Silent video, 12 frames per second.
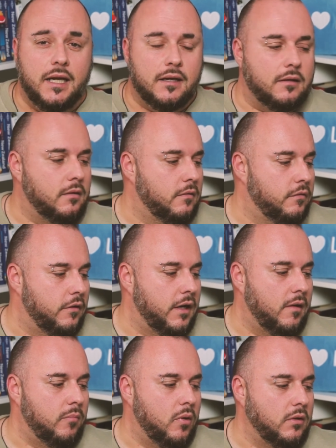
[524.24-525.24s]
it for an
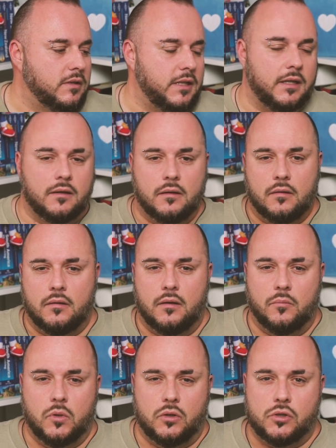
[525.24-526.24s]
unboxing.
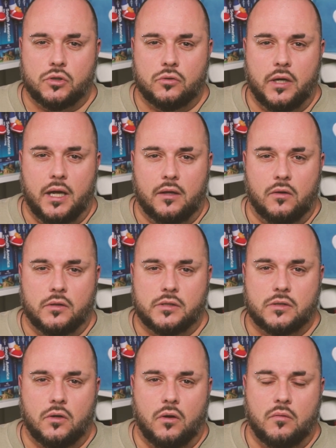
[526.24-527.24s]
I'm not sure how long
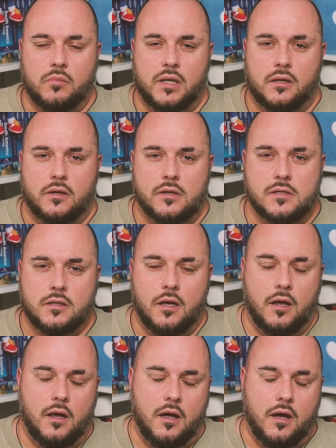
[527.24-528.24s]
it's gone because
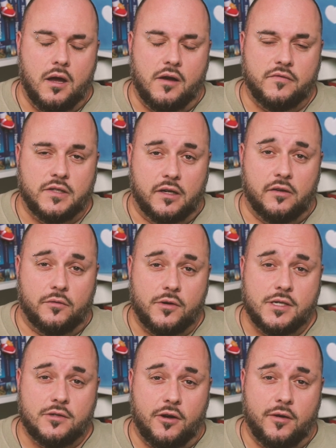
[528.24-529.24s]
I've done it
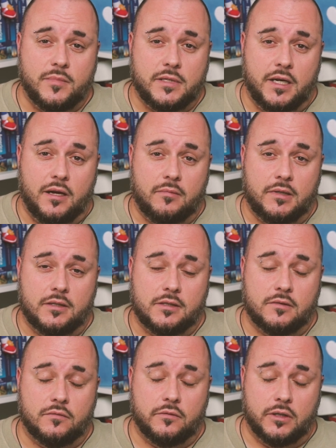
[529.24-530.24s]
three times now
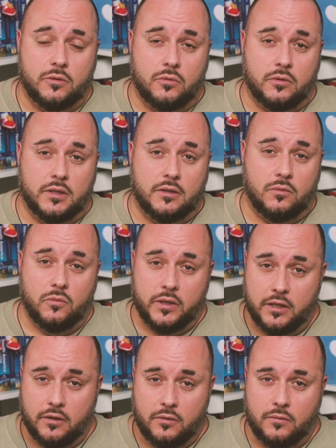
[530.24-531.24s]
because of recording
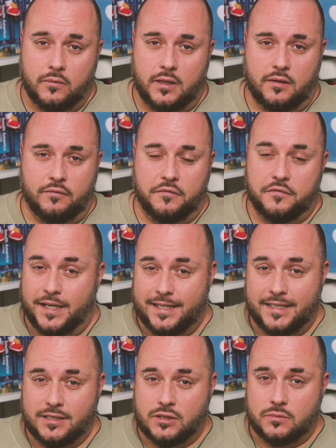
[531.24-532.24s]
audio and
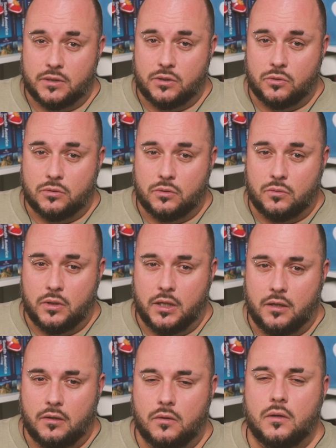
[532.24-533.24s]
failing to record the
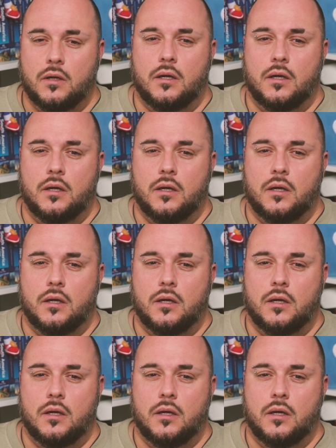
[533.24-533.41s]
audio.